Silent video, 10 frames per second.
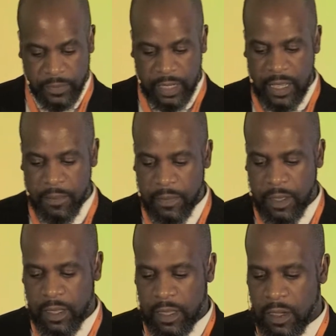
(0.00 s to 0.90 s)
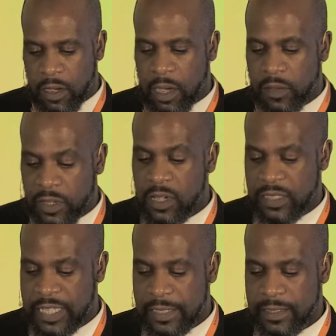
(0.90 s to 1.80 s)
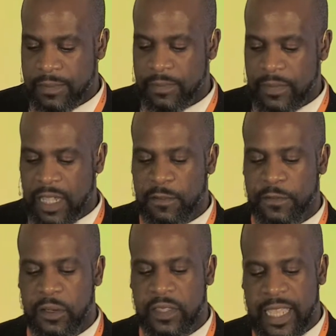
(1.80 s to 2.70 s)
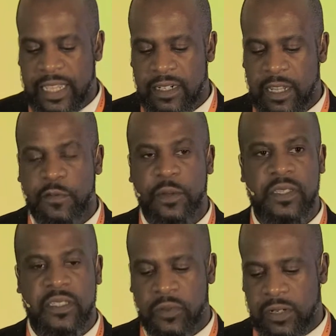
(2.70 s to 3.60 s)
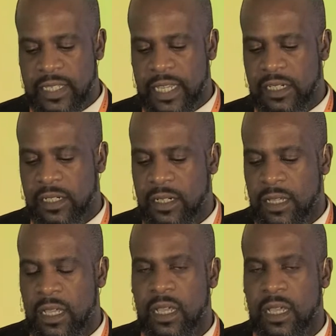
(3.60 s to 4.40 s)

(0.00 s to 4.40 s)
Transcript: on the content and feel that they can influence an organisation